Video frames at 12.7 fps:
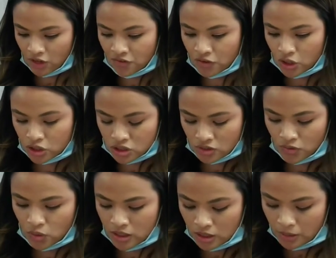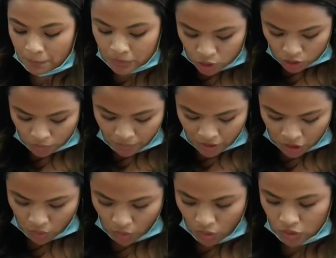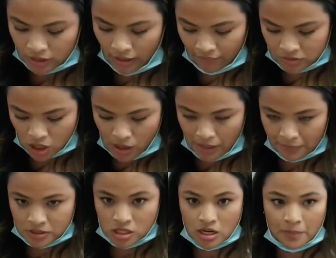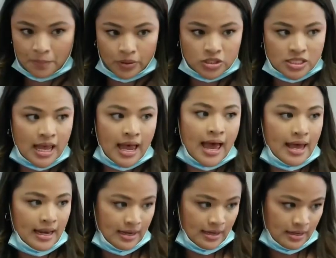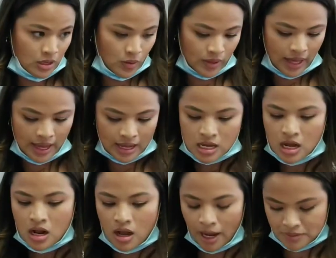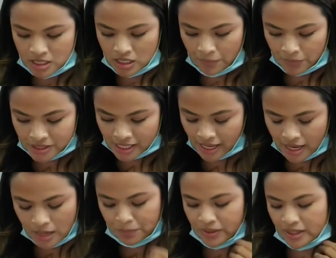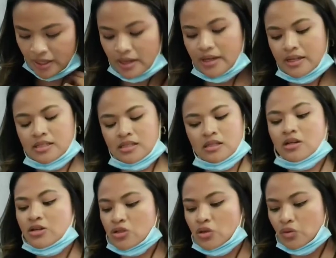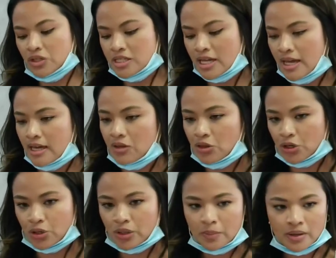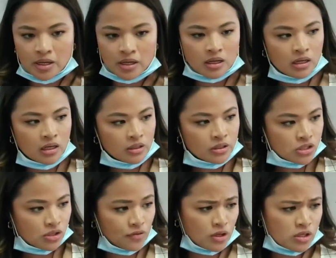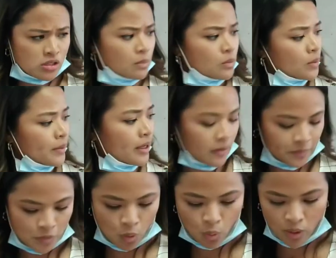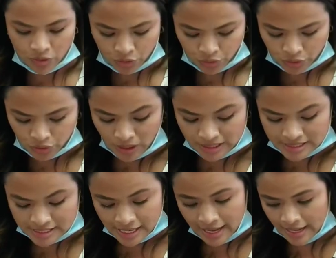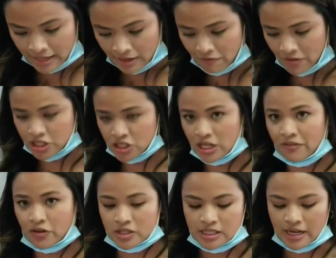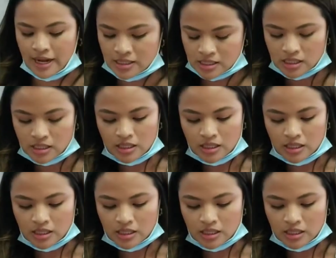For those of you in the blue book, you only have to go up to number 10. Okay? Up to number 10 because there's only 10 in the green book. So for those of you in blue book, 1 through 10, finish that for tonight.